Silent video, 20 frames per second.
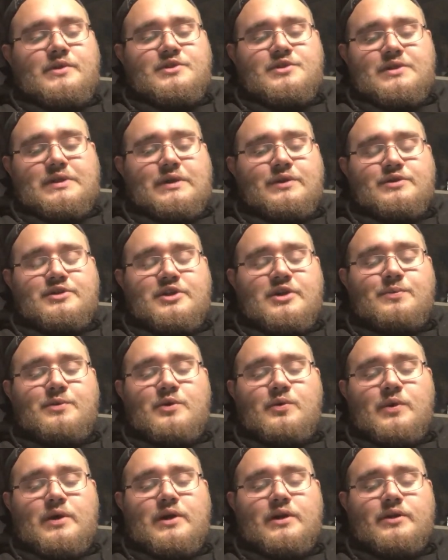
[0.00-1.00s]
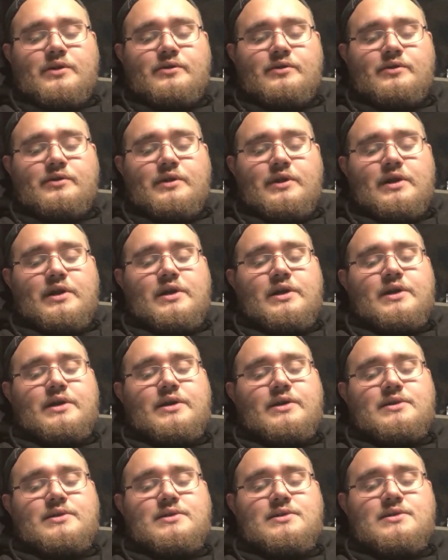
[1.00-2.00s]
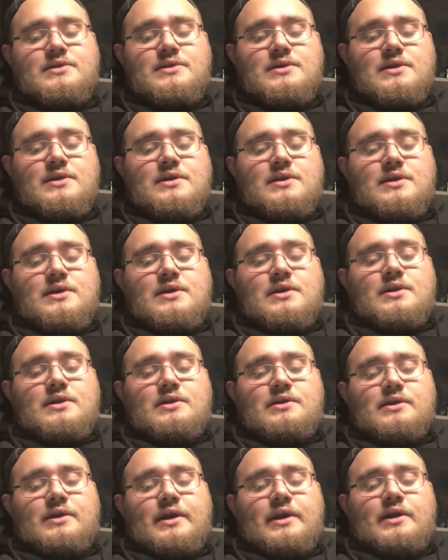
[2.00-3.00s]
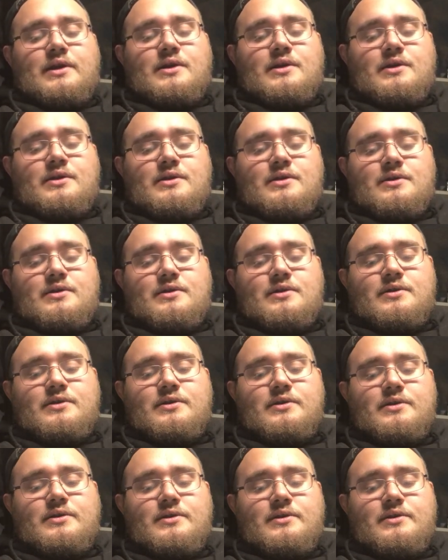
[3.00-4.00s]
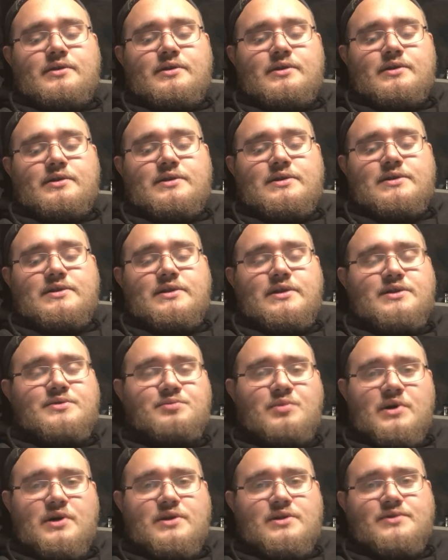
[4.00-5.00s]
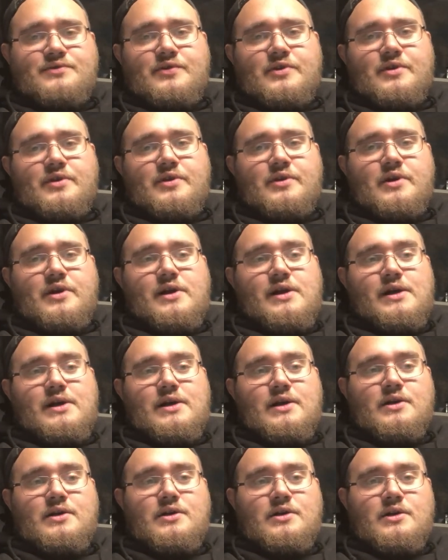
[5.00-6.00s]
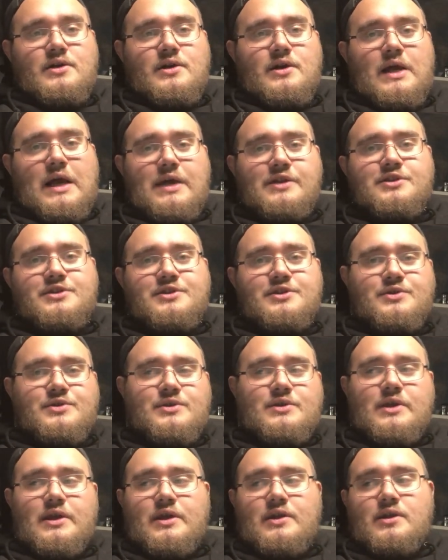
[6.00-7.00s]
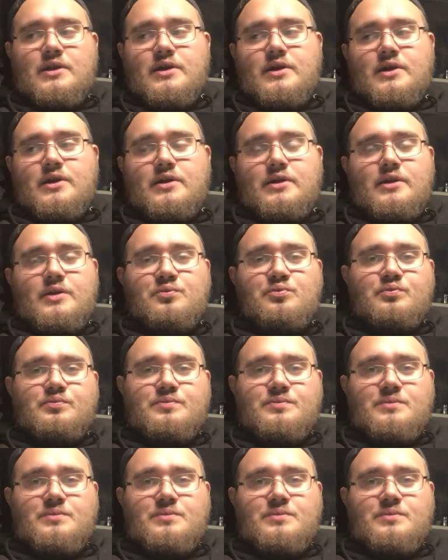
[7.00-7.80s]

So JB Weld is like $6 for, I just use like the